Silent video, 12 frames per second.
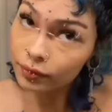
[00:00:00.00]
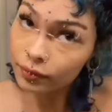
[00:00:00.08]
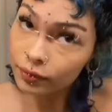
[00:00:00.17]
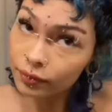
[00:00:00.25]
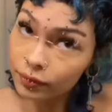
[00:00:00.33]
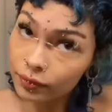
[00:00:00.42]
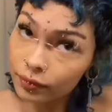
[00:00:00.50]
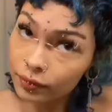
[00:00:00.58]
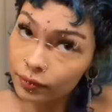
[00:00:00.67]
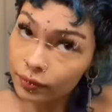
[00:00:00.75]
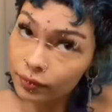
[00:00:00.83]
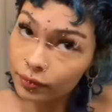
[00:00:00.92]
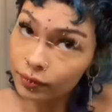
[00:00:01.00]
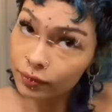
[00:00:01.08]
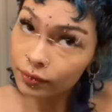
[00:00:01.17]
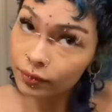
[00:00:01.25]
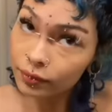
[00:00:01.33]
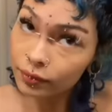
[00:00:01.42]

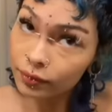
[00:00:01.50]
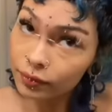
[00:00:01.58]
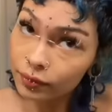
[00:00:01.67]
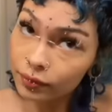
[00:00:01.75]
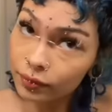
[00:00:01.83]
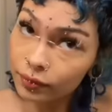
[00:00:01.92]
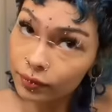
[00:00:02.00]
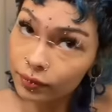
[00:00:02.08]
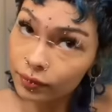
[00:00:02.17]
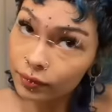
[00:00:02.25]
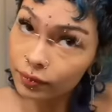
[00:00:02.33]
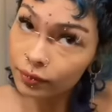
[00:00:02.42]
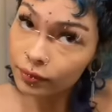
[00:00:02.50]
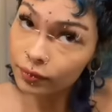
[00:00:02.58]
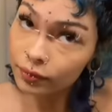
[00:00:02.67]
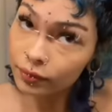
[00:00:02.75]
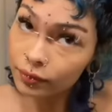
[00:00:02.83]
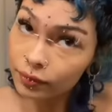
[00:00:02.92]

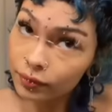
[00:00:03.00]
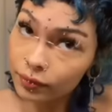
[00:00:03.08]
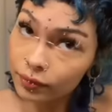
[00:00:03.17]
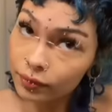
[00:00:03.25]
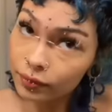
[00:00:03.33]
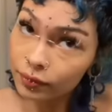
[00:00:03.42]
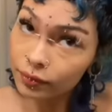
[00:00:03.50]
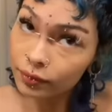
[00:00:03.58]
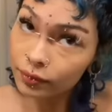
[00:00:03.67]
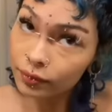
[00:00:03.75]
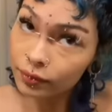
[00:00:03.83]
No words are spoken by the person on screen.